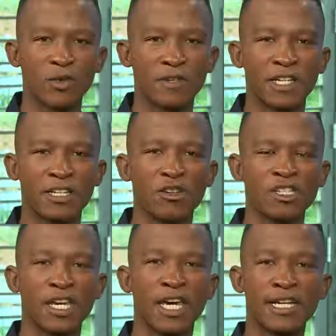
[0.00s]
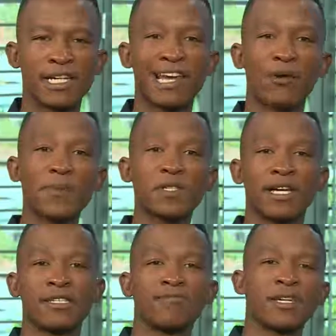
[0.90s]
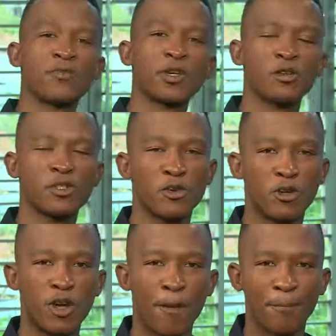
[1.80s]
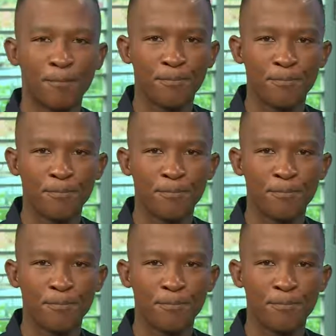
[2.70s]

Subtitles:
in the world of technology, check out our website, expressoshow.com.